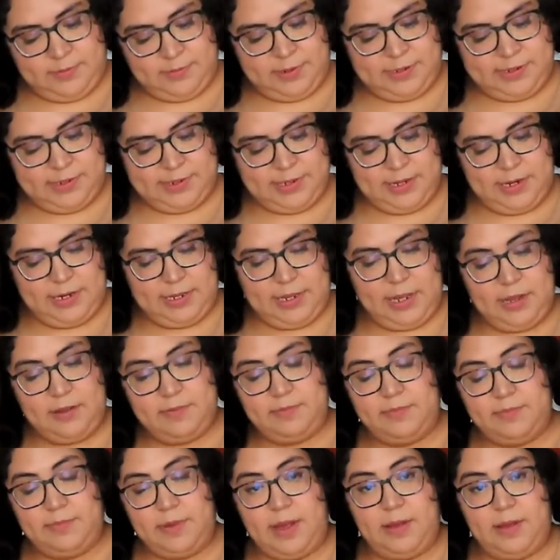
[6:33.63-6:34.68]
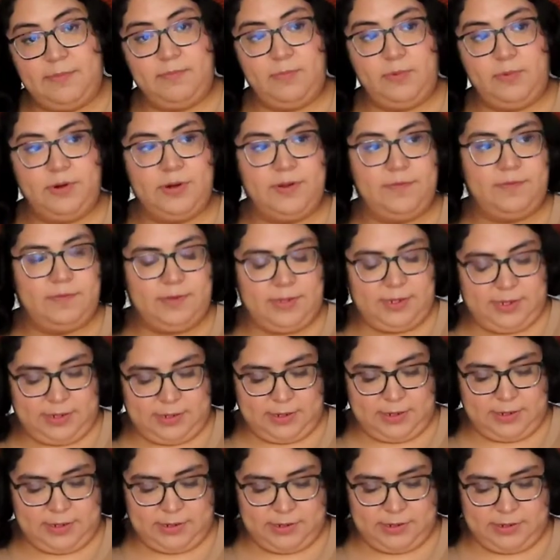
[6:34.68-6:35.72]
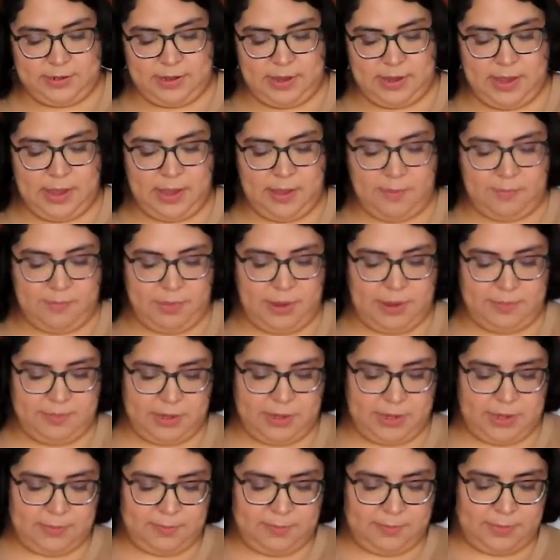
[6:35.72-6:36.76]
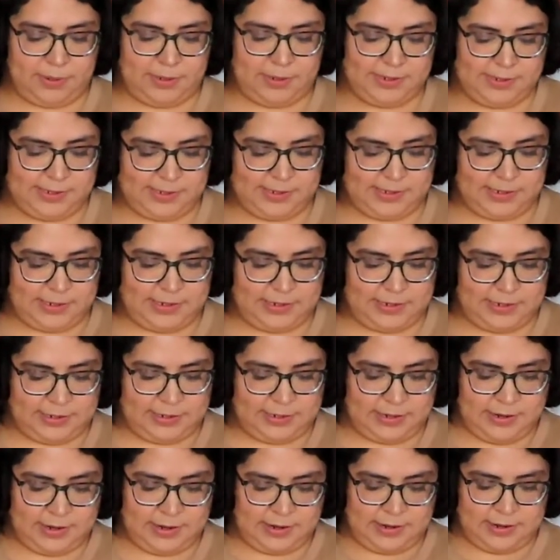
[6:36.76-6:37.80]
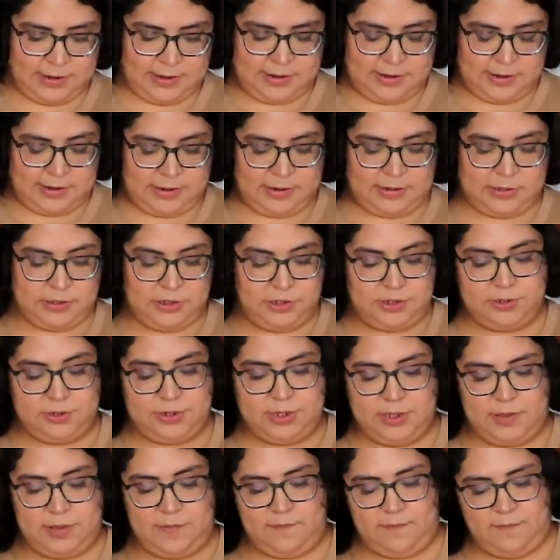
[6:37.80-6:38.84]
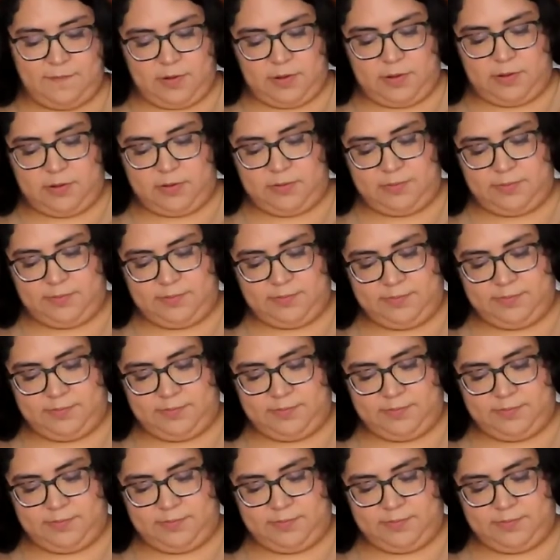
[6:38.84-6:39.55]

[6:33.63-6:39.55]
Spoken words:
Personally, I'm more of a pumpkin person during the fall.